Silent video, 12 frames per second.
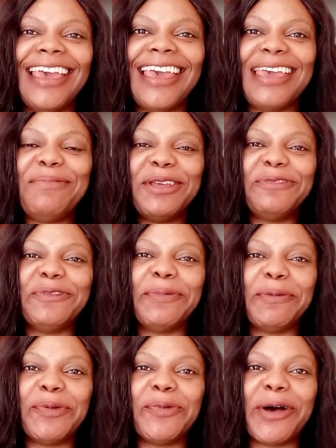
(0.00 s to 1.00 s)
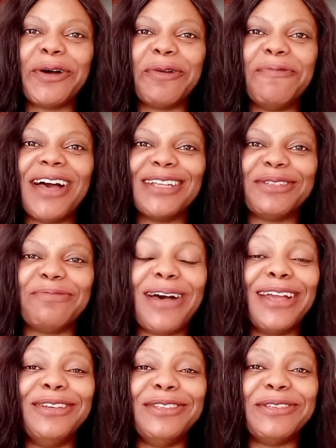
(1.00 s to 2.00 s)
Hey beautiful people, welcome back to
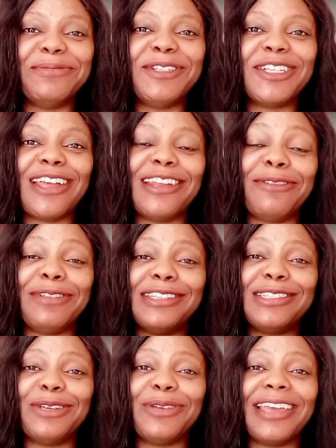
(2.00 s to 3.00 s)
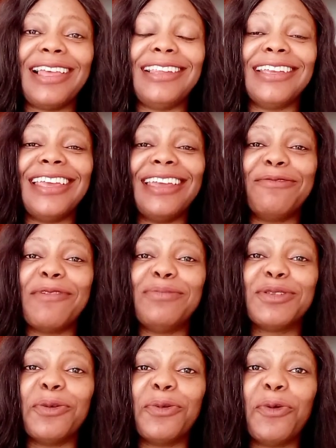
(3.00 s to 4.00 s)
my YouTube channel. It's your girl again,
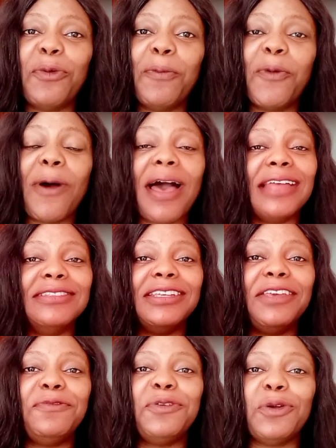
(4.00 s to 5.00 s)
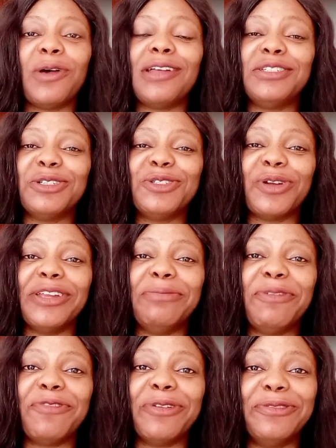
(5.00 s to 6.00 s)
Reps Okubo, and if you are just joining
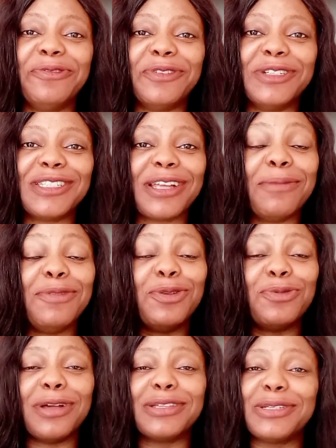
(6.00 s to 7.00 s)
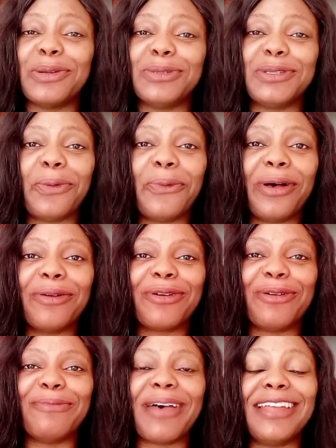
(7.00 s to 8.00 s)
me for the first time, you are so
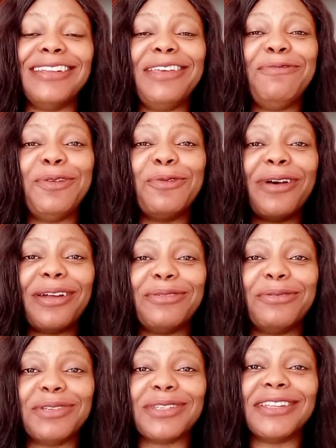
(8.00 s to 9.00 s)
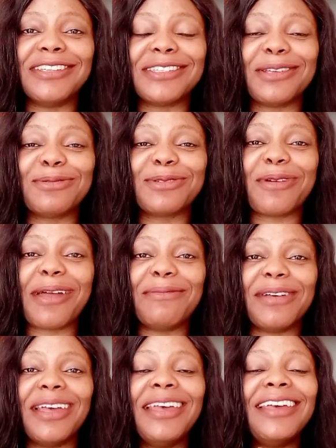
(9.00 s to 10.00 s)
welcome, and if you are a returning
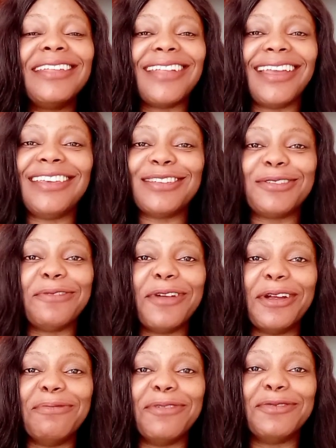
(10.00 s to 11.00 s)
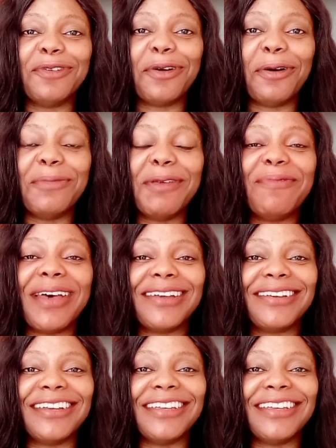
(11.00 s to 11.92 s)
subscriber, thank you so very much for coming back